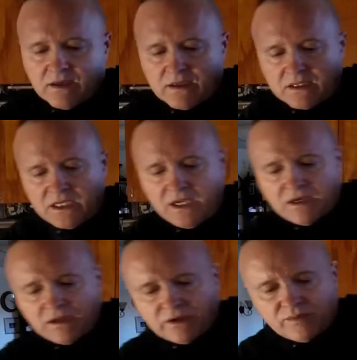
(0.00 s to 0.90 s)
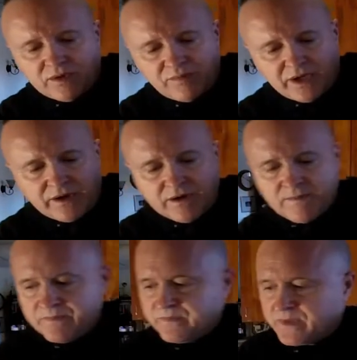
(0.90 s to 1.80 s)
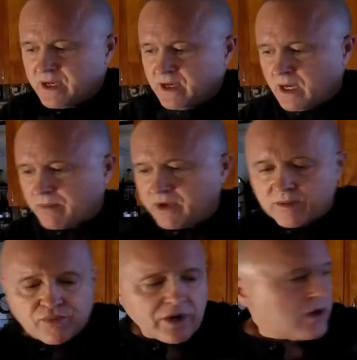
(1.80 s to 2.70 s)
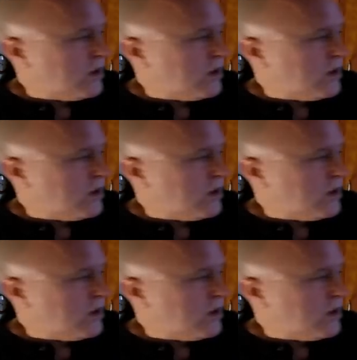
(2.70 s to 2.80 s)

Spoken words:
see it a little bit better. I'm going to bring